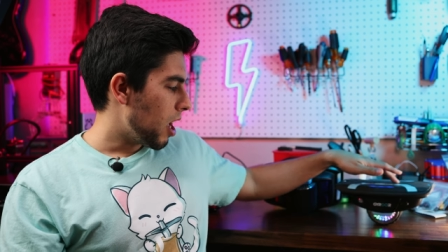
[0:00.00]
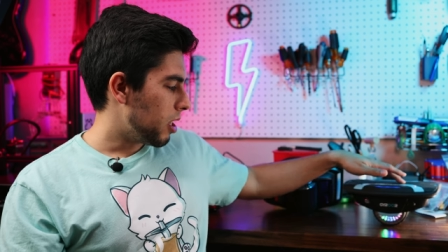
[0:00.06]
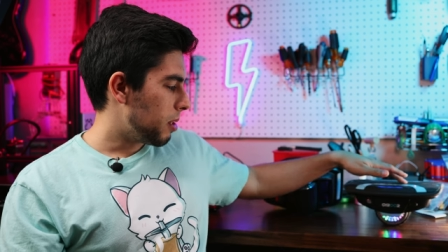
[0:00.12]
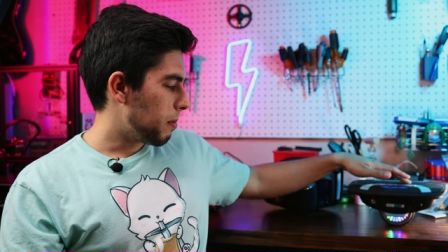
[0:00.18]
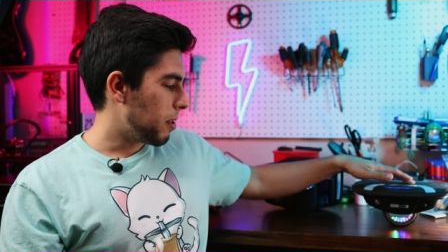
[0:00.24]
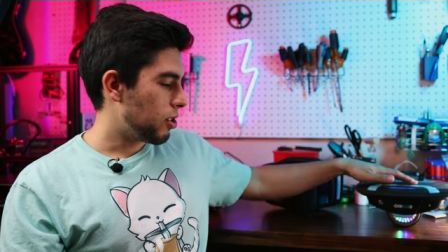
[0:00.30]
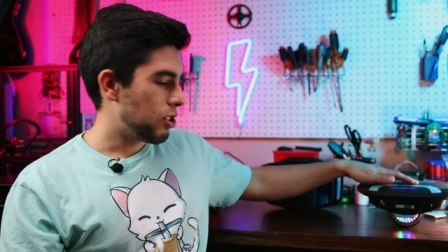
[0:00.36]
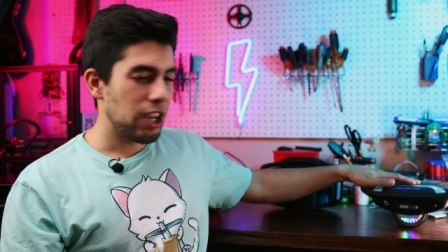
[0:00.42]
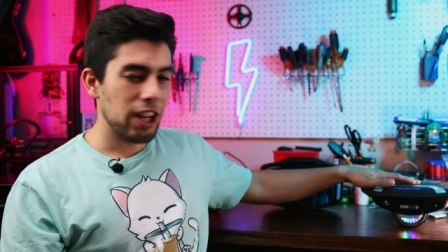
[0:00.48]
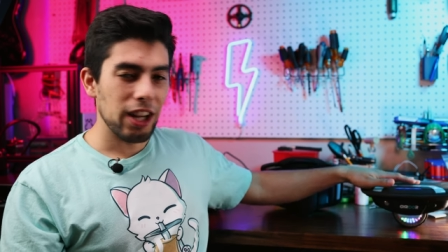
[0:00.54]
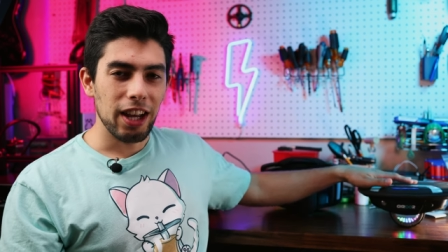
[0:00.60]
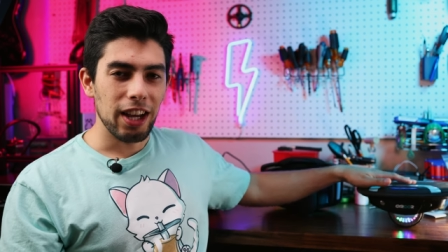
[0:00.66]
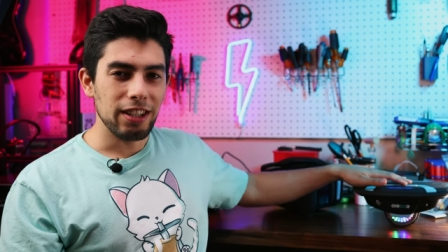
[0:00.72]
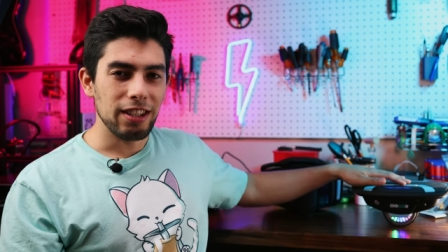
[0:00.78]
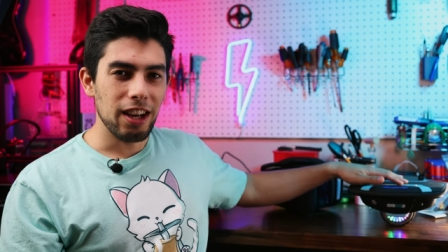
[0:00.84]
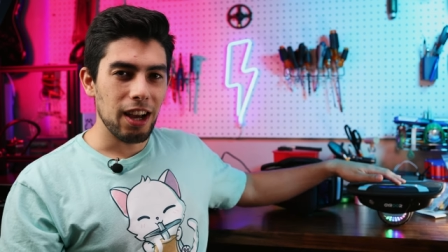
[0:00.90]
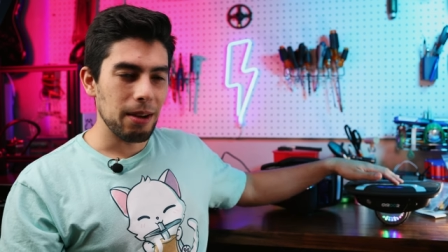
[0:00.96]
especially at
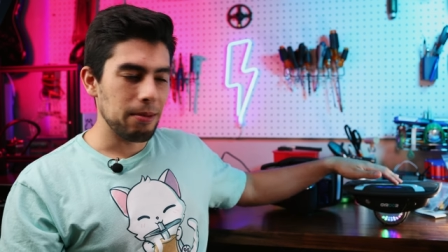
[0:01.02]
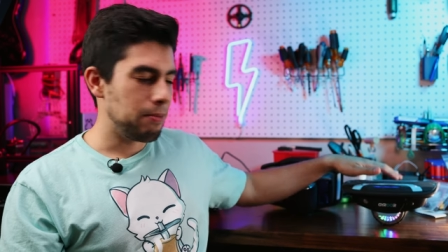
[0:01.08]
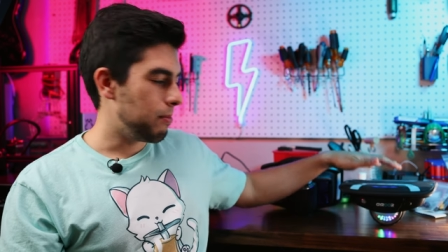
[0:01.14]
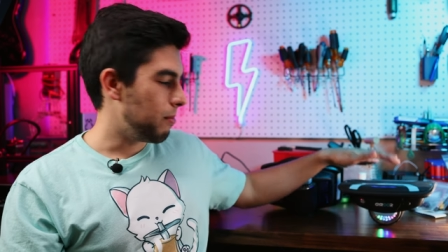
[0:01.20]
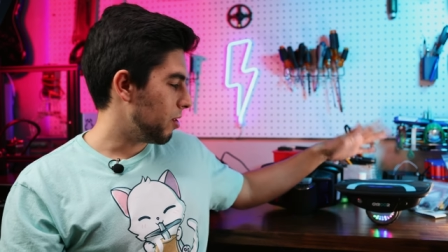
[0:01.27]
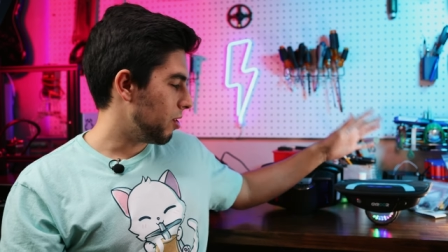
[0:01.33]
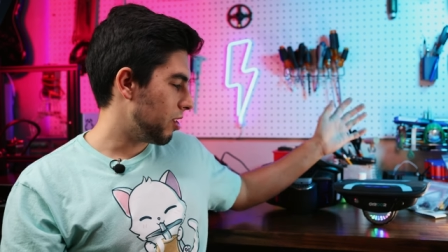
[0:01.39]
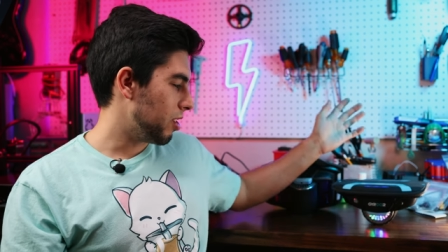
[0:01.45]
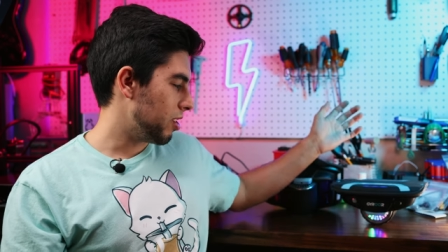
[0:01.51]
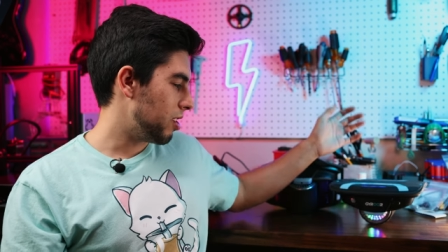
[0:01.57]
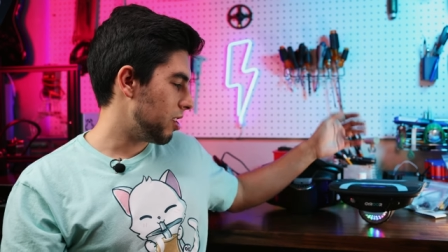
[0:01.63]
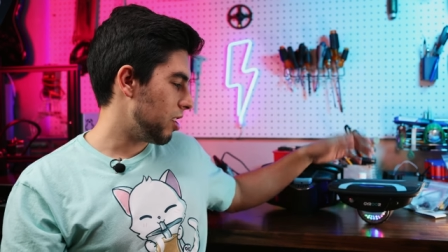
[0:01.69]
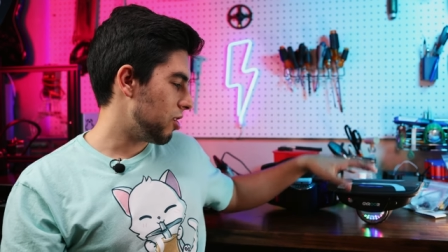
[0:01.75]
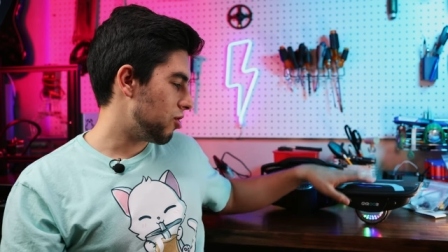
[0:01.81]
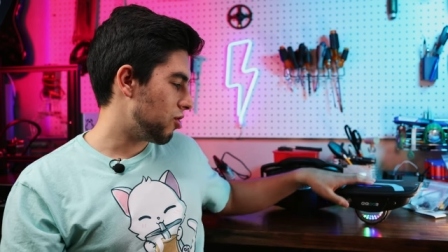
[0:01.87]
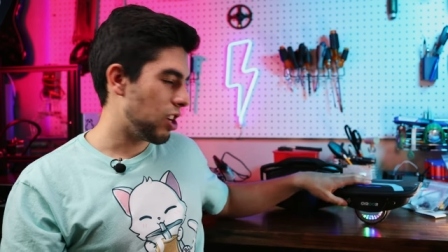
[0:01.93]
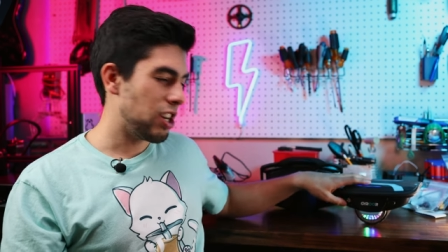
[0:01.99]
nighttime when you can see
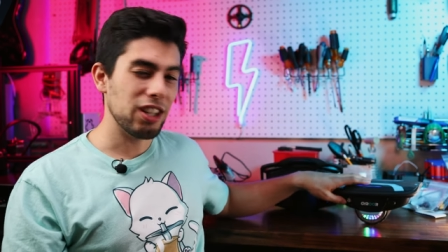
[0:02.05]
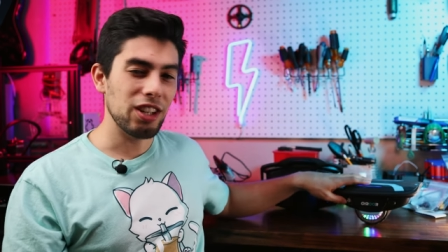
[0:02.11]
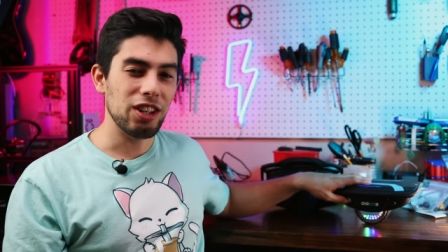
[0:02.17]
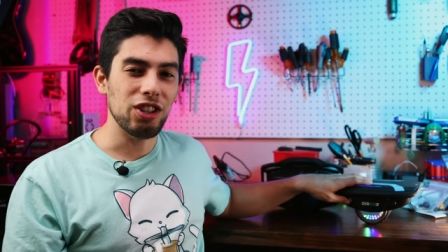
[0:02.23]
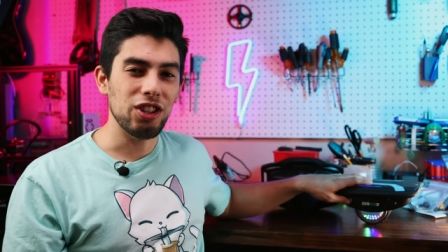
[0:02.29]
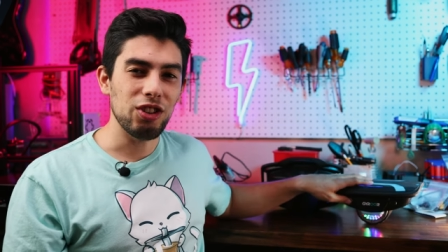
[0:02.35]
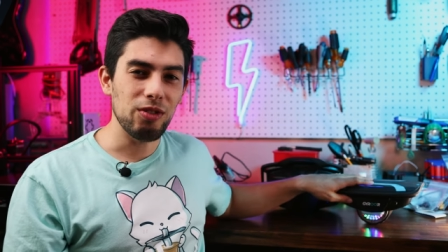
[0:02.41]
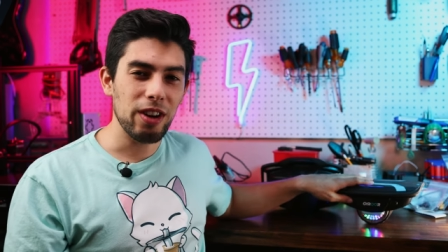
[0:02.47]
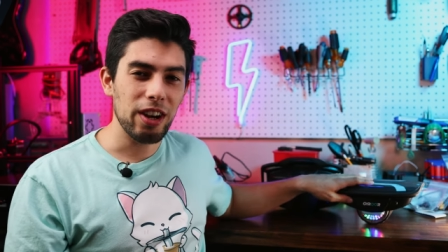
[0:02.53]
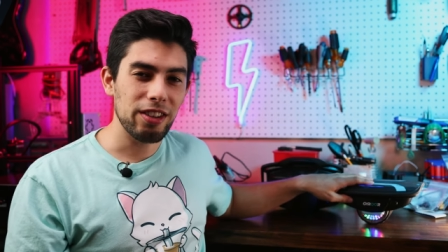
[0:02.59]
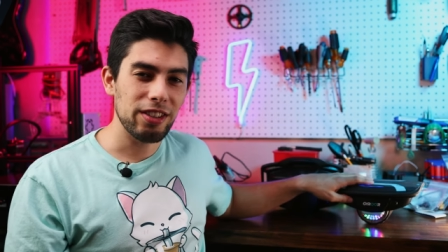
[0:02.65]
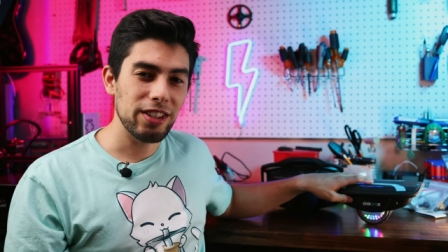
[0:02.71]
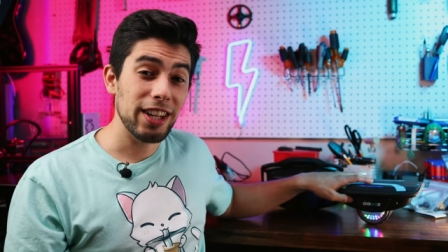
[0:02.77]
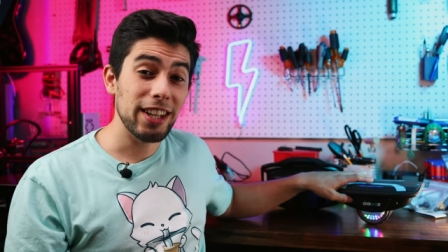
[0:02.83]
it shining on the ground